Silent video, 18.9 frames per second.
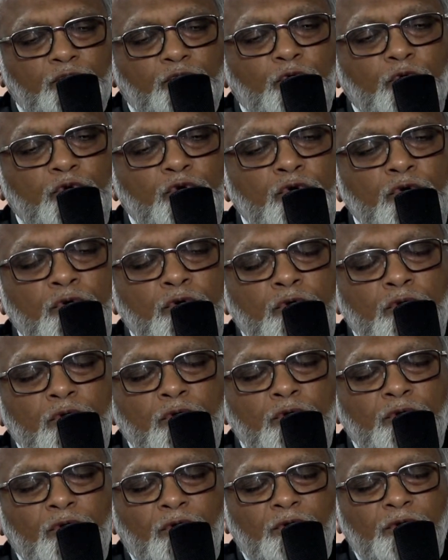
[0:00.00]
Tu
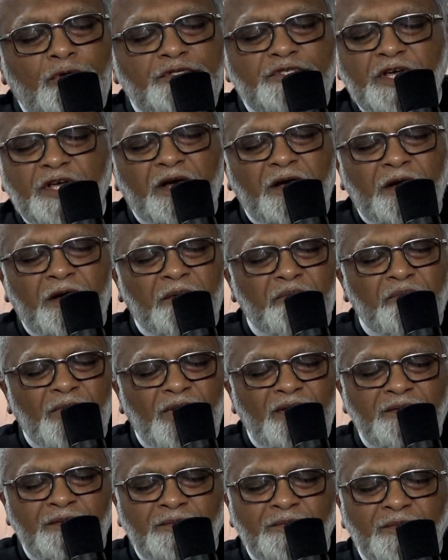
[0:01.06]
kuja
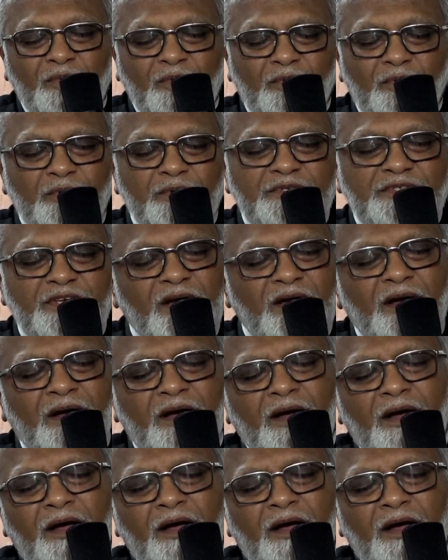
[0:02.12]
man kuja,